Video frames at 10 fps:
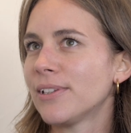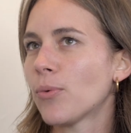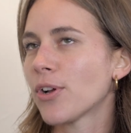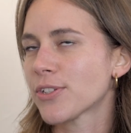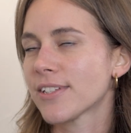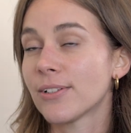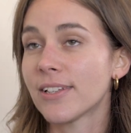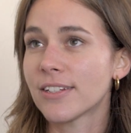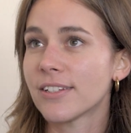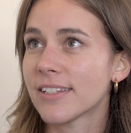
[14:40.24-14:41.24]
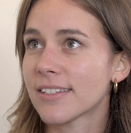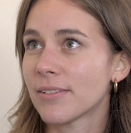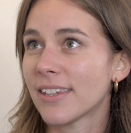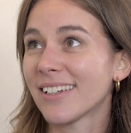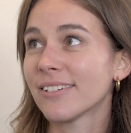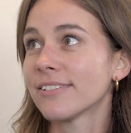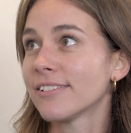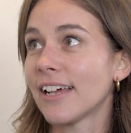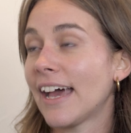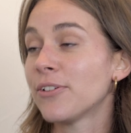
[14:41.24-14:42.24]
watch this or listen to this and think,
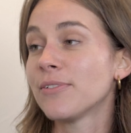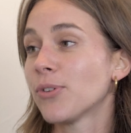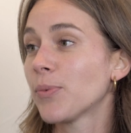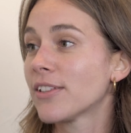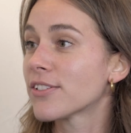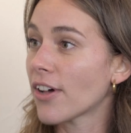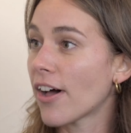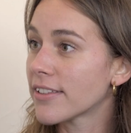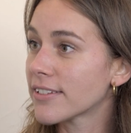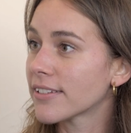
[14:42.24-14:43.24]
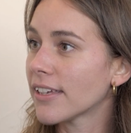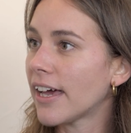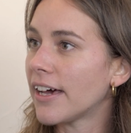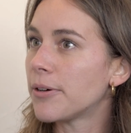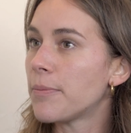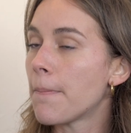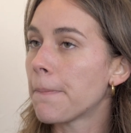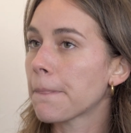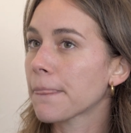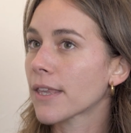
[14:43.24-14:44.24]
I don't even know where to start.
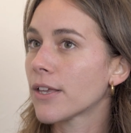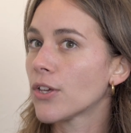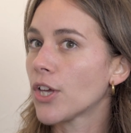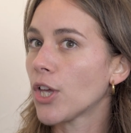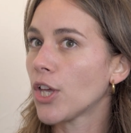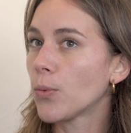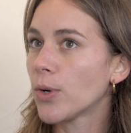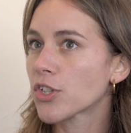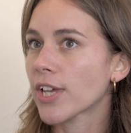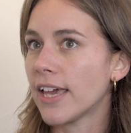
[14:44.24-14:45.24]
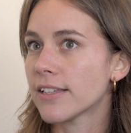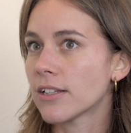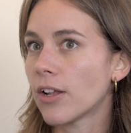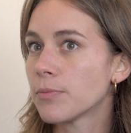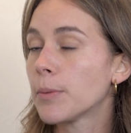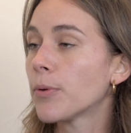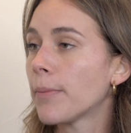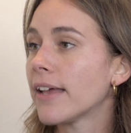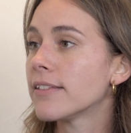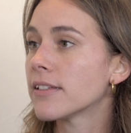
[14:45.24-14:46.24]
In which case, a lot of people
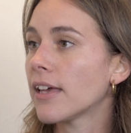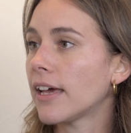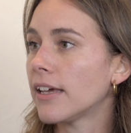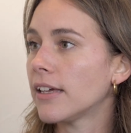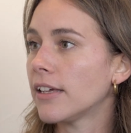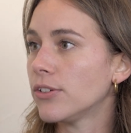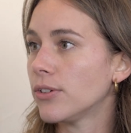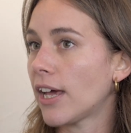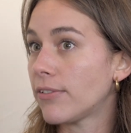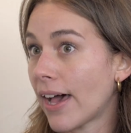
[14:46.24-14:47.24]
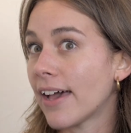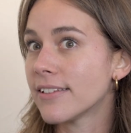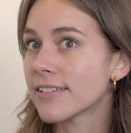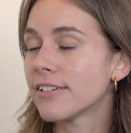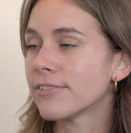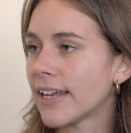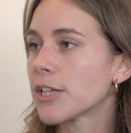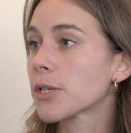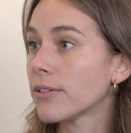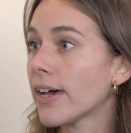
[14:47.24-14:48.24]
might advise a
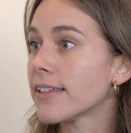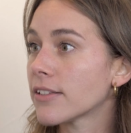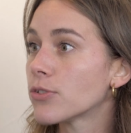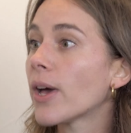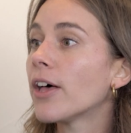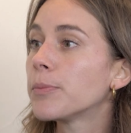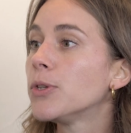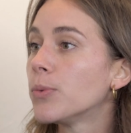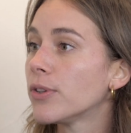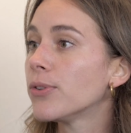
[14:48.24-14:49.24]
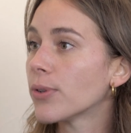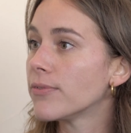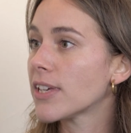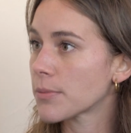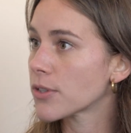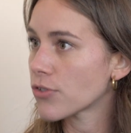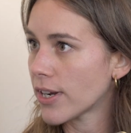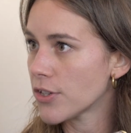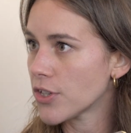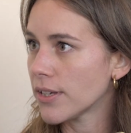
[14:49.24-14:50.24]
financial advisor to help you with your investment
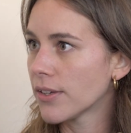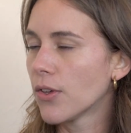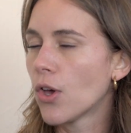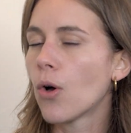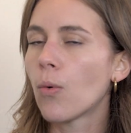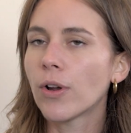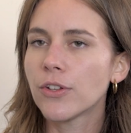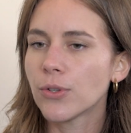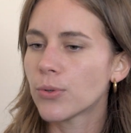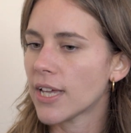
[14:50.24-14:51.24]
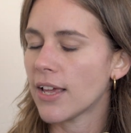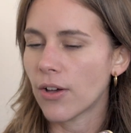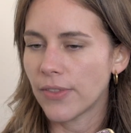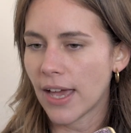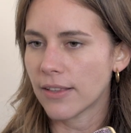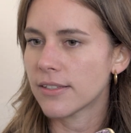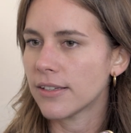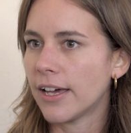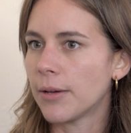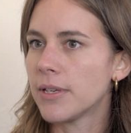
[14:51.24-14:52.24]
strategy. What is your take on that?
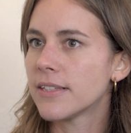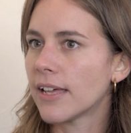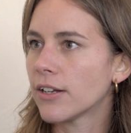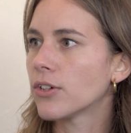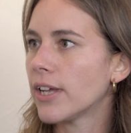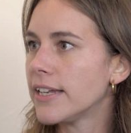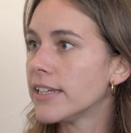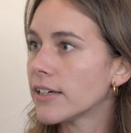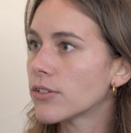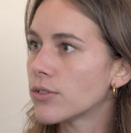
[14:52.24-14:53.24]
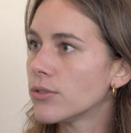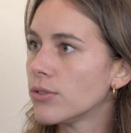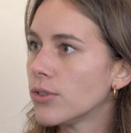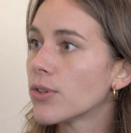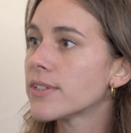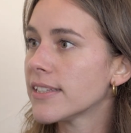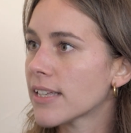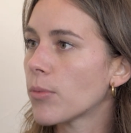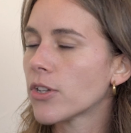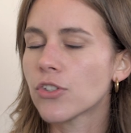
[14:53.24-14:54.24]
Is that a good idea to, see
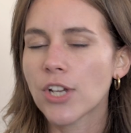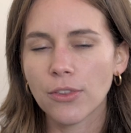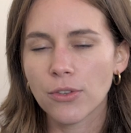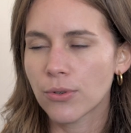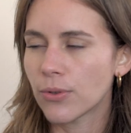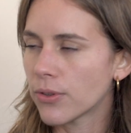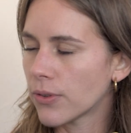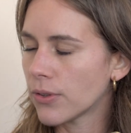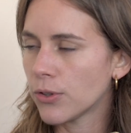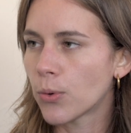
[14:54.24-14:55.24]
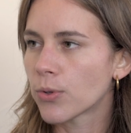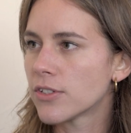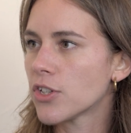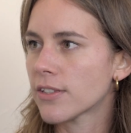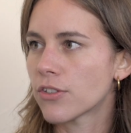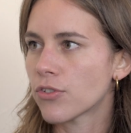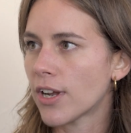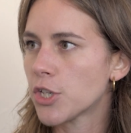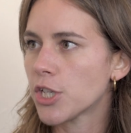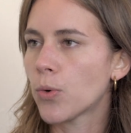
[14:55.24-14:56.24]
someone chat through your suggested
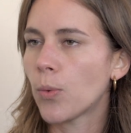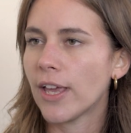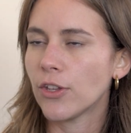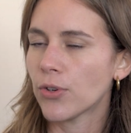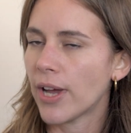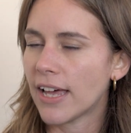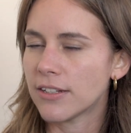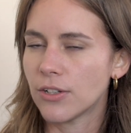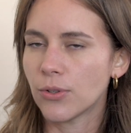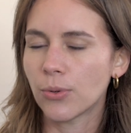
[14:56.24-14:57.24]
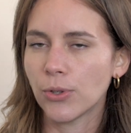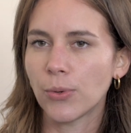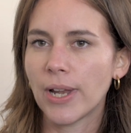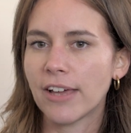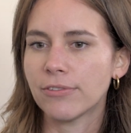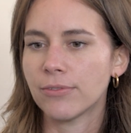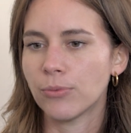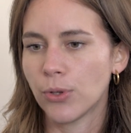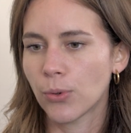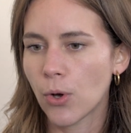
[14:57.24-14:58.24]
strategy or where you're at in your life
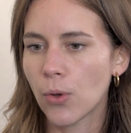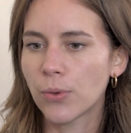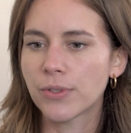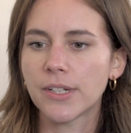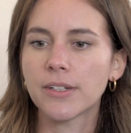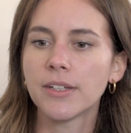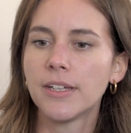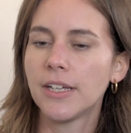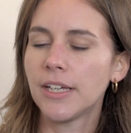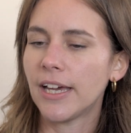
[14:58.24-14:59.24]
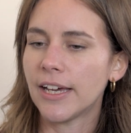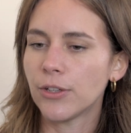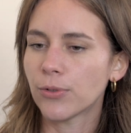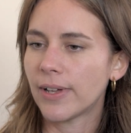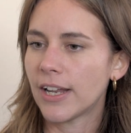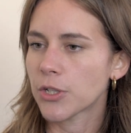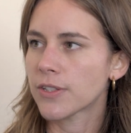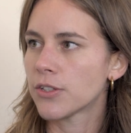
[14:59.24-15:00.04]
with your goals and your financial